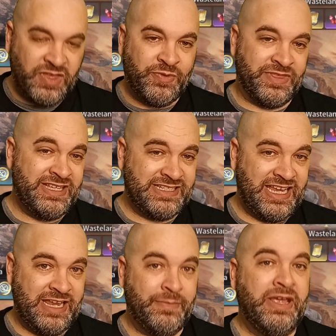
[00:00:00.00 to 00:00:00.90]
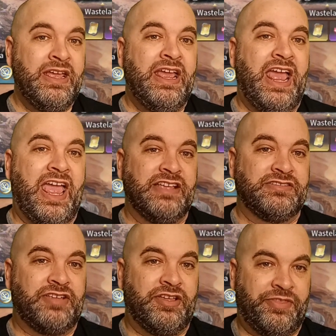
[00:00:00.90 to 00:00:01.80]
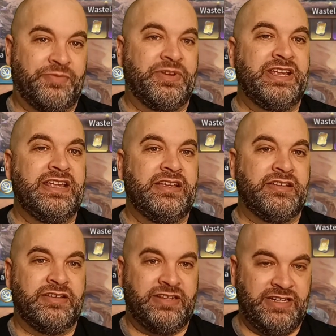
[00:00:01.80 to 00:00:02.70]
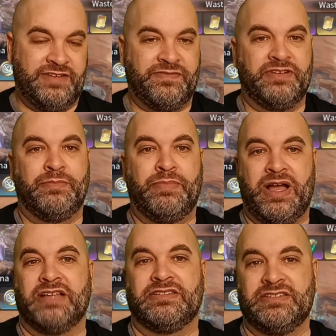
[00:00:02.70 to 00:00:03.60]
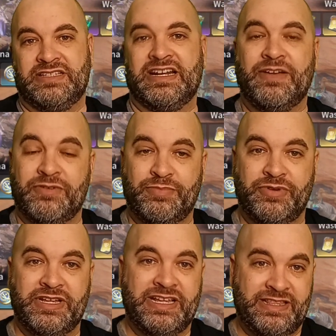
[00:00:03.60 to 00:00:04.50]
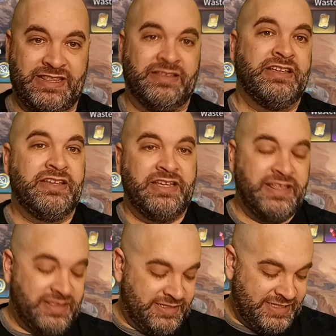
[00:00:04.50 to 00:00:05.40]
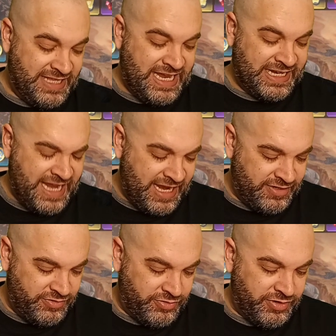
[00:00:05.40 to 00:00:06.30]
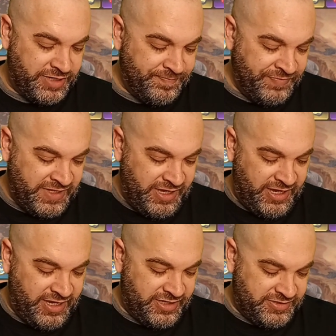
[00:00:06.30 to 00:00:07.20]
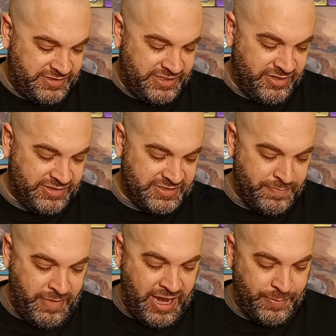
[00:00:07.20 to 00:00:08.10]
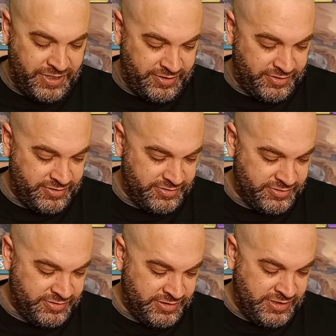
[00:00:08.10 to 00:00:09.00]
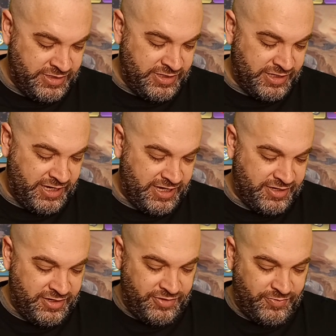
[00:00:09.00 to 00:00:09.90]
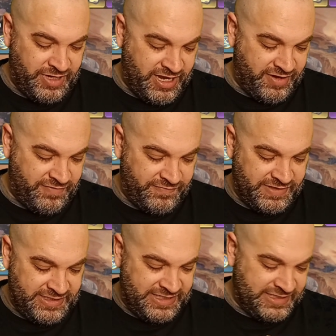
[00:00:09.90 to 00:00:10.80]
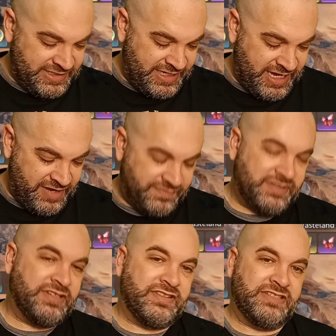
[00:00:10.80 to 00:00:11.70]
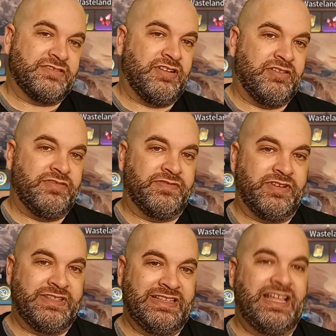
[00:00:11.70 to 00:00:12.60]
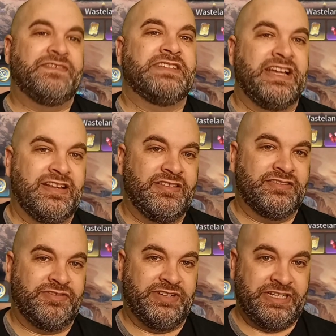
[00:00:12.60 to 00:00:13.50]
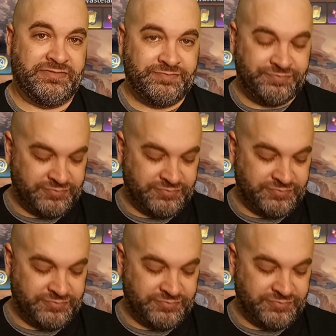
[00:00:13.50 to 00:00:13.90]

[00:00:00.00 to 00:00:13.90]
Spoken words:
Well, this game has 3 different bosses that I would put in to that category. You see on this map here, okay, we have Disa Caves. These are all over on the left side of the screen.